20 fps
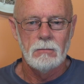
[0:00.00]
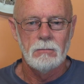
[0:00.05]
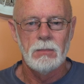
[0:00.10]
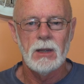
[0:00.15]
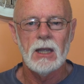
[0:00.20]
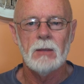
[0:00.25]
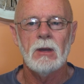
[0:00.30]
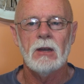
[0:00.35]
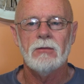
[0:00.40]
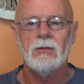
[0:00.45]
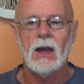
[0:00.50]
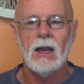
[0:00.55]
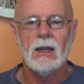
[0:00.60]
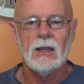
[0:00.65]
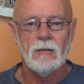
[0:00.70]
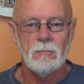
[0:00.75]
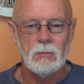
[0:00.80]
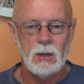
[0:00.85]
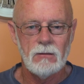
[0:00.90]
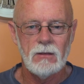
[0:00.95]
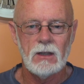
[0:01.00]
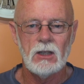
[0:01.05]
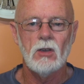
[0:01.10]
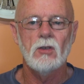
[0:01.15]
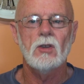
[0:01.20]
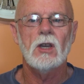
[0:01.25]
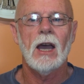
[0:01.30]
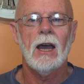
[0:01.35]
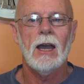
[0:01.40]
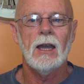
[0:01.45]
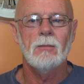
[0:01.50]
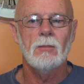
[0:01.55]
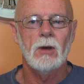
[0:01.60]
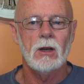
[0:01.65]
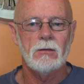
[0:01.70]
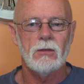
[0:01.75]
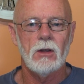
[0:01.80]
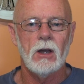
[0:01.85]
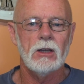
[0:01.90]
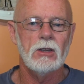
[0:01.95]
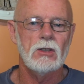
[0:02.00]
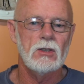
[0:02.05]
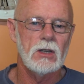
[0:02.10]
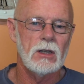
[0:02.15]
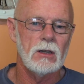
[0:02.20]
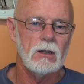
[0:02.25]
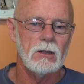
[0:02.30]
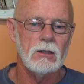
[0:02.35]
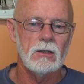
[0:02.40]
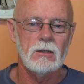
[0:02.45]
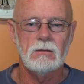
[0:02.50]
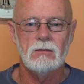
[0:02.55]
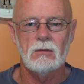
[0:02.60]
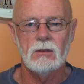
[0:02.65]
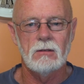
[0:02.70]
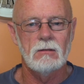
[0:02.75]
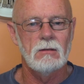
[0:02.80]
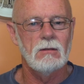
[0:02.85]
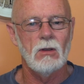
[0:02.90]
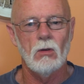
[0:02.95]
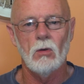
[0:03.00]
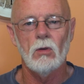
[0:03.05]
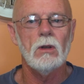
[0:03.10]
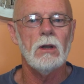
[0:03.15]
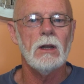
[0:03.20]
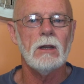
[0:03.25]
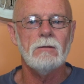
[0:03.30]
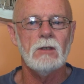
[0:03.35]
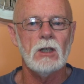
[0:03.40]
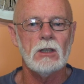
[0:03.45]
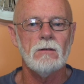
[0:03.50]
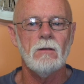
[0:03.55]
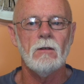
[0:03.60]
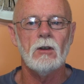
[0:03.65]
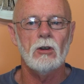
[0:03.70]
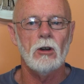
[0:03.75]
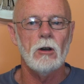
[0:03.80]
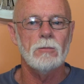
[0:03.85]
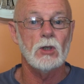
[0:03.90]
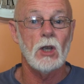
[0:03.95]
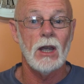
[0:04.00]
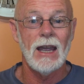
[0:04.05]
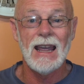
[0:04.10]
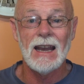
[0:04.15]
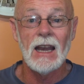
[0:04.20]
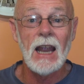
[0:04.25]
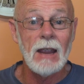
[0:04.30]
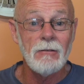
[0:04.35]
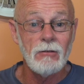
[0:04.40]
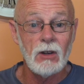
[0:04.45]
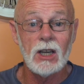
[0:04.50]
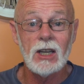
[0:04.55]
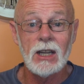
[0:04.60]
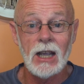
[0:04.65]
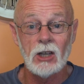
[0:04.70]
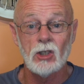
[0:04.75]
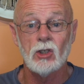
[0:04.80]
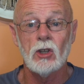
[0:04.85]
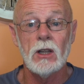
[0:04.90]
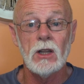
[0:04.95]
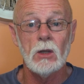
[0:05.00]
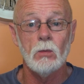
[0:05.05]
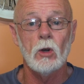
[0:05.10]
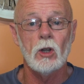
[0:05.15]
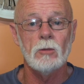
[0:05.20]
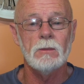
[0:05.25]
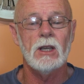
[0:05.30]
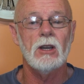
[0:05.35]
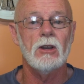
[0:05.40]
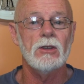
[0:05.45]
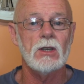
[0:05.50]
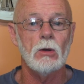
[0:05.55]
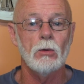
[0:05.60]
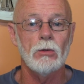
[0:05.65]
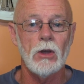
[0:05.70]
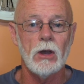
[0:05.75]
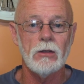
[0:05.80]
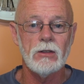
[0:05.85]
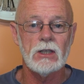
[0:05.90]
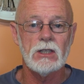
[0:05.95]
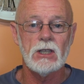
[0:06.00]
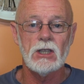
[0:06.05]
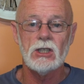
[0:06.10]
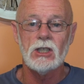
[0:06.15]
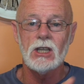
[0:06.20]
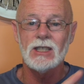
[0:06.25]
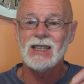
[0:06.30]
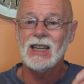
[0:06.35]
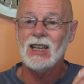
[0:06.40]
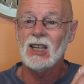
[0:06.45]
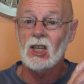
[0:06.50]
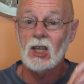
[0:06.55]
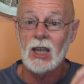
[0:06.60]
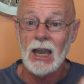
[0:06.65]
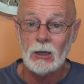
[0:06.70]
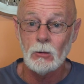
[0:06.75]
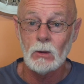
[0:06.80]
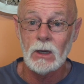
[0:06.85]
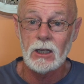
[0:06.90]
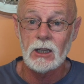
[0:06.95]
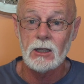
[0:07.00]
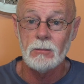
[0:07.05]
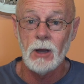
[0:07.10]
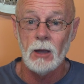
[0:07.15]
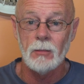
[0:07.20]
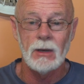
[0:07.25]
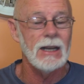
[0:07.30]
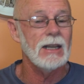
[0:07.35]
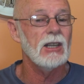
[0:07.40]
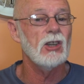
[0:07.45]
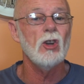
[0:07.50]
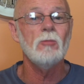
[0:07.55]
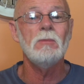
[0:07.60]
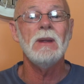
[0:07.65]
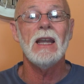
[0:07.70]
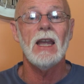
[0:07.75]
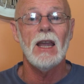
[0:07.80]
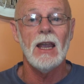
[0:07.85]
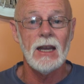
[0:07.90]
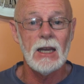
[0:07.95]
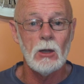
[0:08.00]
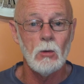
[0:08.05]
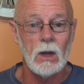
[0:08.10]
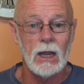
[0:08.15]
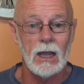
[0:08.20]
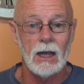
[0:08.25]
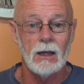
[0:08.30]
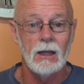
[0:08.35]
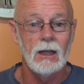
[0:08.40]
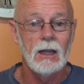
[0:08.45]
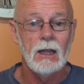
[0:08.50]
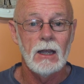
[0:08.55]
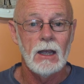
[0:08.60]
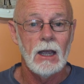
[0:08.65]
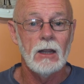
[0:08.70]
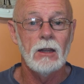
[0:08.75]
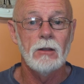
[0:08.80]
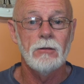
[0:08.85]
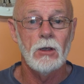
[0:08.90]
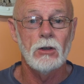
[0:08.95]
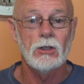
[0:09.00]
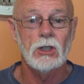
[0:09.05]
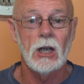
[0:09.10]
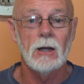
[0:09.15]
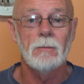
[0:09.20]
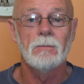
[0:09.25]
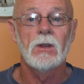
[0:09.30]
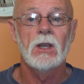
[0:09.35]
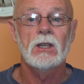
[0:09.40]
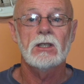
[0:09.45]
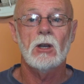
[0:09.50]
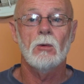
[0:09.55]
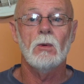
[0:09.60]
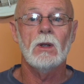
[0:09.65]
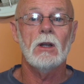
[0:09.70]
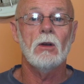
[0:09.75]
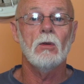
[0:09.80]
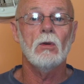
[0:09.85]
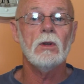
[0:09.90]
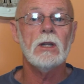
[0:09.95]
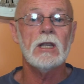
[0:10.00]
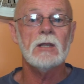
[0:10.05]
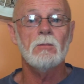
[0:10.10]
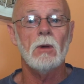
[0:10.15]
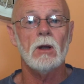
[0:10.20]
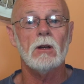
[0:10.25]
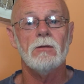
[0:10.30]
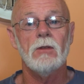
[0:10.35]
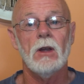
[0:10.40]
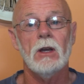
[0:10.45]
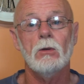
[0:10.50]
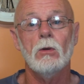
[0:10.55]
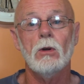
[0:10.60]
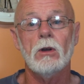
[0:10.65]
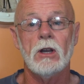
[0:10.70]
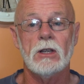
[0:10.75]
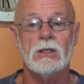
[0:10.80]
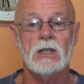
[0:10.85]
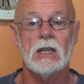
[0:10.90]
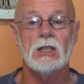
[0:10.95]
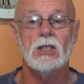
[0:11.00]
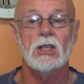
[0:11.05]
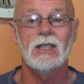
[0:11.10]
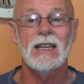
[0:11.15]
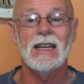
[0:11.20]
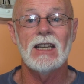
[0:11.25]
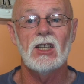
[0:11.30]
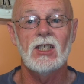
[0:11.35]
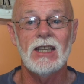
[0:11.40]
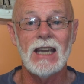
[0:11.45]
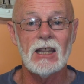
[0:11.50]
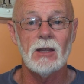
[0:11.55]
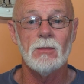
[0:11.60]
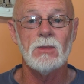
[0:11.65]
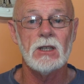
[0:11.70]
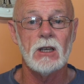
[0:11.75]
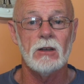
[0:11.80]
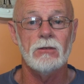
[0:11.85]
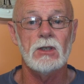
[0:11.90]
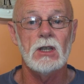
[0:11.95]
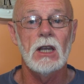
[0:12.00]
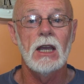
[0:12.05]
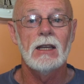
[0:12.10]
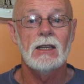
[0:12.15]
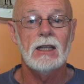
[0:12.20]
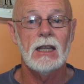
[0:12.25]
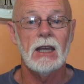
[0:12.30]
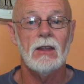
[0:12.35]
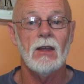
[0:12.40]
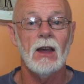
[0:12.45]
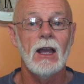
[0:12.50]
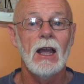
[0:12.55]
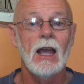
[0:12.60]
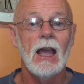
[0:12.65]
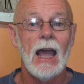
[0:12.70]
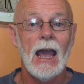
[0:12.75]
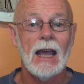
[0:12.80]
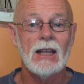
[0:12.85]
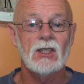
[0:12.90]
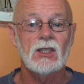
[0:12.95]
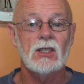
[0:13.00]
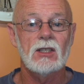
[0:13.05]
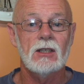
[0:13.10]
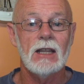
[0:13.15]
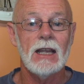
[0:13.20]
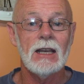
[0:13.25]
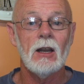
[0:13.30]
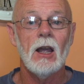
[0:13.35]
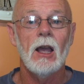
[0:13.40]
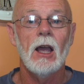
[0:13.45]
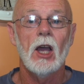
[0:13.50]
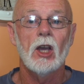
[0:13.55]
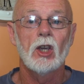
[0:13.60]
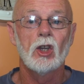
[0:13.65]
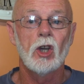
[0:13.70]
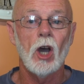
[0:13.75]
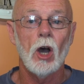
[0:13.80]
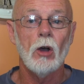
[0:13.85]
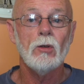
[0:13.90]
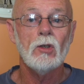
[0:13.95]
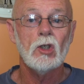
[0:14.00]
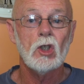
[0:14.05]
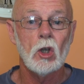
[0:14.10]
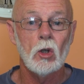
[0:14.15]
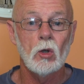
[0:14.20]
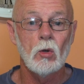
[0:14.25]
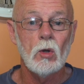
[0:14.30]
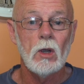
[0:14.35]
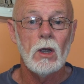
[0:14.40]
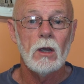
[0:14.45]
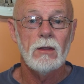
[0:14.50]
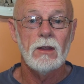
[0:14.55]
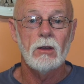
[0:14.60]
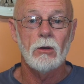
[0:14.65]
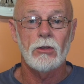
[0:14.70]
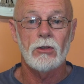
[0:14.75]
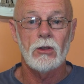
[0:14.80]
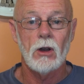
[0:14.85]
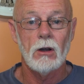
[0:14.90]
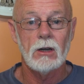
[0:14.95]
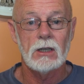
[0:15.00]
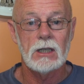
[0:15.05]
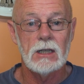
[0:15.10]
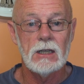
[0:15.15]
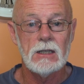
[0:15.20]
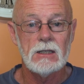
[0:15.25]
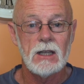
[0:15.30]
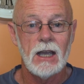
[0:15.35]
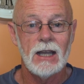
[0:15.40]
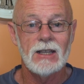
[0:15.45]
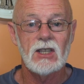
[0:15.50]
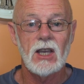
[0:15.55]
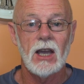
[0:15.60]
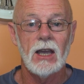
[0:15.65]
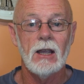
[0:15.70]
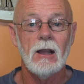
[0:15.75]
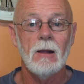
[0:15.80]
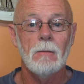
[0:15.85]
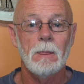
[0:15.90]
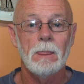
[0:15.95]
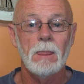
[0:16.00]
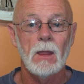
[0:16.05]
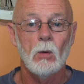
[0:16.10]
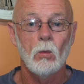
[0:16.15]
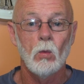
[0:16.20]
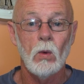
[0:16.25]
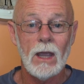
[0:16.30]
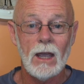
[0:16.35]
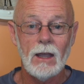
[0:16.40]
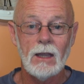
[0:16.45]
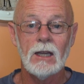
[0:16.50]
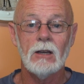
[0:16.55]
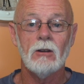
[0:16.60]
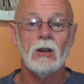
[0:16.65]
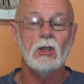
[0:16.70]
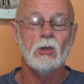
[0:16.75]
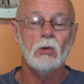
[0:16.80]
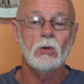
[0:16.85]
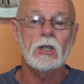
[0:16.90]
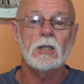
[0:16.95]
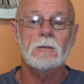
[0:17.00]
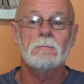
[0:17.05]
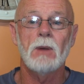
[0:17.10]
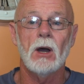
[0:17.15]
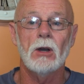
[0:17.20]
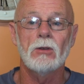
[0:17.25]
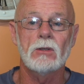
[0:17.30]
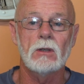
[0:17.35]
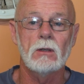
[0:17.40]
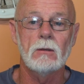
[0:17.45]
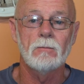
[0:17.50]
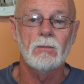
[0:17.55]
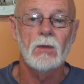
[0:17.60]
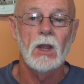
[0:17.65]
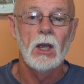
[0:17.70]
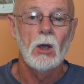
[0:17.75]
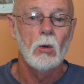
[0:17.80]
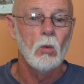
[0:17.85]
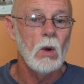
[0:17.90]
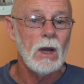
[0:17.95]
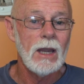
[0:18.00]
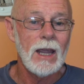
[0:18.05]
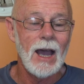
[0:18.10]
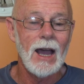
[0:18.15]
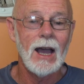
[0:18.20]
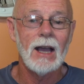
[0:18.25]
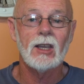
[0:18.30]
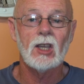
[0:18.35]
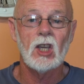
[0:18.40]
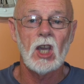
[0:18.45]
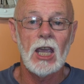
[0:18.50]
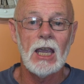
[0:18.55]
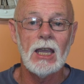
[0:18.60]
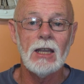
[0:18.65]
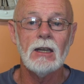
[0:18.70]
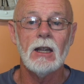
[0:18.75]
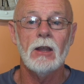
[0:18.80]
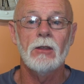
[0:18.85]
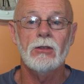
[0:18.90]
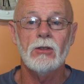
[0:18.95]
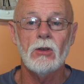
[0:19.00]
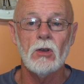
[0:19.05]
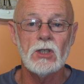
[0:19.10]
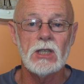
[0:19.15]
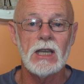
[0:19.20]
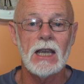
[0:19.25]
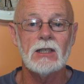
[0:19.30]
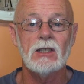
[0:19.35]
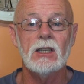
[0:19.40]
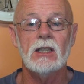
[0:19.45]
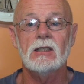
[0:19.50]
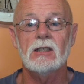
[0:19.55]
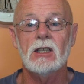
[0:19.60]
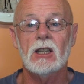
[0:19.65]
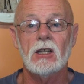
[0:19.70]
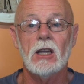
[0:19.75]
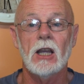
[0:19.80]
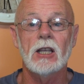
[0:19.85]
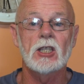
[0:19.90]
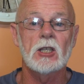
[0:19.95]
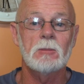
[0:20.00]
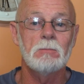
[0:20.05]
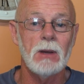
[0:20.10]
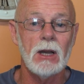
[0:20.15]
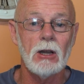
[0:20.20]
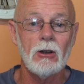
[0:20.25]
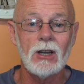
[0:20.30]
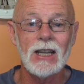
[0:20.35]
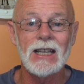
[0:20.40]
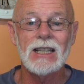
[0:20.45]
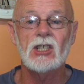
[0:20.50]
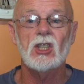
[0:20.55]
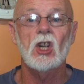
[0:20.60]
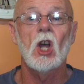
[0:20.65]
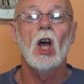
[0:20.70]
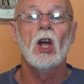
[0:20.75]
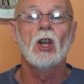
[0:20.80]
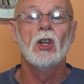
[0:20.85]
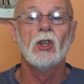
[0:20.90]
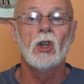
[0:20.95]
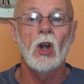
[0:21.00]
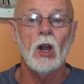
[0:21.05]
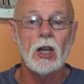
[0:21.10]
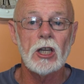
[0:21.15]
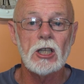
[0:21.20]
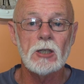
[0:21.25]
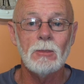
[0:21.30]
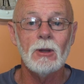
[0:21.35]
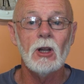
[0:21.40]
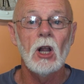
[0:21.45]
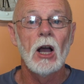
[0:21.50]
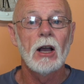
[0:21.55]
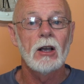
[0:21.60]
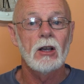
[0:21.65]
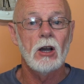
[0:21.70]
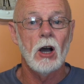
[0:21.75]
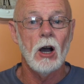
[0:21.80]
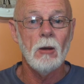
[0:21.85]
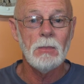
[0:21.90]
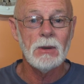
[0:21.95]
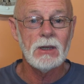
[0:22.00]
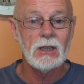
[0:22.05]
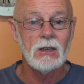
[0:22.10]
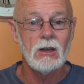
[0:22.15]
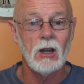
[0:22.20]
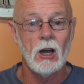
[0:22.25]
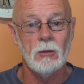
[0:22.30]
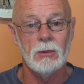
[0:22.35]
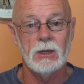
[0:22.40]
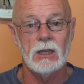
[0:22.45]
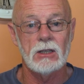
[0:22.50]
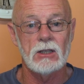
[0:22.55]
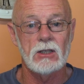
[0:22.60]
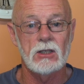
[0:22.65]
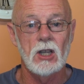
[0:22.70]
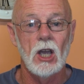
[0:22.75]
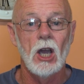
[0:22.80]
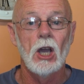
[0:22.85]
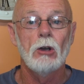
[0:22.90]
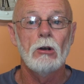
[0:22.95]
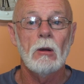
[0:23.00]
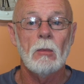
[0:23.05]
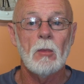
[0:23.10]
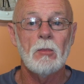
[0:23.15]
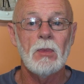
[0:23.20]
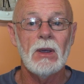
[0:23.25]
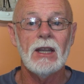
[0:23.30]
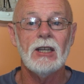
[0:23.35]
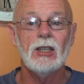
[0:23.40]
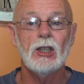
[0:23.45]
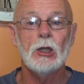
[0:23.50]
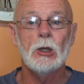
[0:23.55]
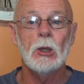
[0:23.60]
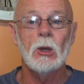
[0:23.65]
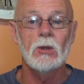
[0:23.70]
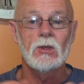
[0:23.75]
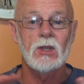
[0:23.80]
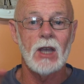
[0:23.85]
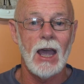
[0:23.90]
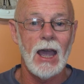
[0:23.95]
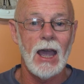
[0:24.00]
BMFA, FPV UK, Model Flying New Zealand, all the different groups in every country in the world, because although this is just at Gatwick at the moment, it could be anywhere in the future. So all these model flying organizations need to get themselves together and then go to the authorities and say, we are here at your disposal. We are keen, enthusiastic, experienced, knowledgeable, competent hobbyists who are prepared to use